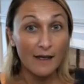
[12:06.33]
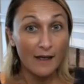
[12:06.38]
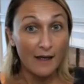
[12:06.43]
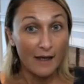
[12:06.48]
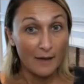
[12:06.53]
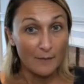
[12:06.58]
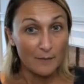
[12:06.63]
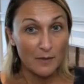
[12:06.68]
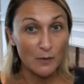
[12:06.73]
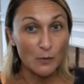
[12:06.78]

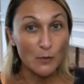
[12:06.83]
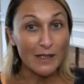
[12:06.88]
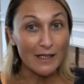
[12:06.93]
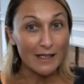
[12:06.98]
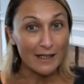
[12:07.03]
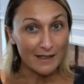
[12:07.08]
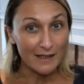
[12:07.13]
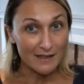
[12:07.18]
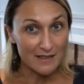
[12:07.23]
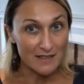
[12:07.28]
And be
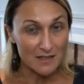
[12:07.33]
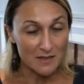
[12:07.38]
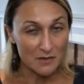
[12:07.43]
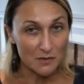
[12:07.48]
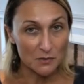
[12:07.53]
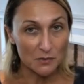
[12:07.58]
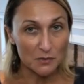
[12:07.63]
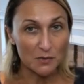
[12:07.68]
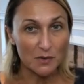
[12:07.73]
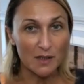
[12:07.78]
willing
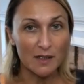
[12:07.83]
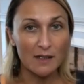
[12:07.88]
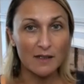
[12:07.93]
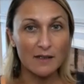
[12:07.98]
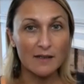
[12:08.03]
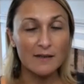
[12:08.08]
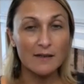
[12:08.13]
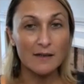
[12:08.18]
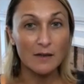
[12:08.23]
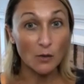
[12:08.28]
to
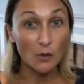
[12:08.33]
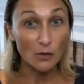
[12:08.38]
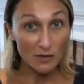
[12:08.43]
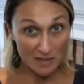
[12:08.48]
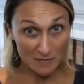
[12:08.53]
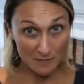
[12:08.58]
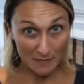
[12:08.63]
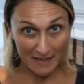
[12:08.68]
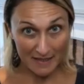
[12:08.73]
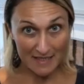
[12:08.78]
hold
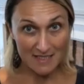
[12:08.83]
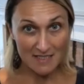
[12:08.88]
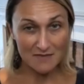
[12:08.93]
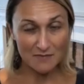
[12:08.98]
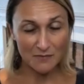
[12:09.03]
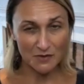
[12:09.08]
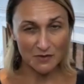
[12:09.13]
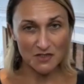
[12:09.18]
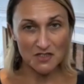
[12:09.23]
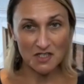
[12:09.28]
space
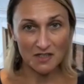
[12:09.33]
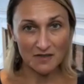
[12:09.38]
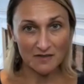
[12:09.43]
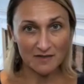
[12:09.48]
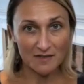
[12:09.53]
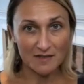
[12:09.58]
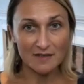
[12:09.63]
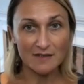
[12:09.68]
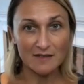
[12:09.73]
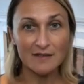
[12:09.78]
for each
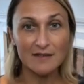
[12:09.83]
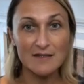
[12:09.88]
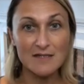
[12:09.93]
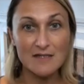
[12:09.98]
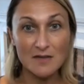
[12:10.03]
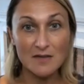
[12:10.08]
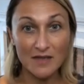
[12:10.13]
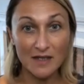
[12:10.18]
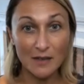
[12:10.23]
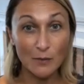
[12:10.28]
other
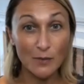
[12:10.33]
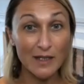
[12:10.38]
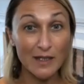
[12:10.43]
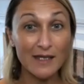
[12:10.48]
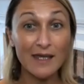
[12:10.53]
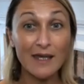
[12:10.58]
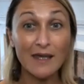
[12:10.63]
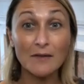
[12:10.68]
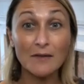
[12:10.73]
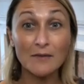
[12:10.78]
so that we
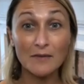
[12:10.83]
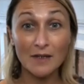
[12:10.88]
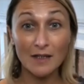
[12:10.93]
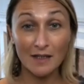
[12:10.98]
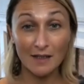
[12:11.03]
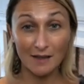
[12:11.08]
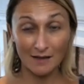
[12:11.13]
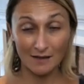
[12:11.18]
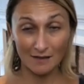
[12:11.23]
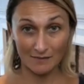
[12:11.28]
can
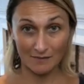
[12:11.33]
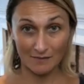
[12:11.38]
really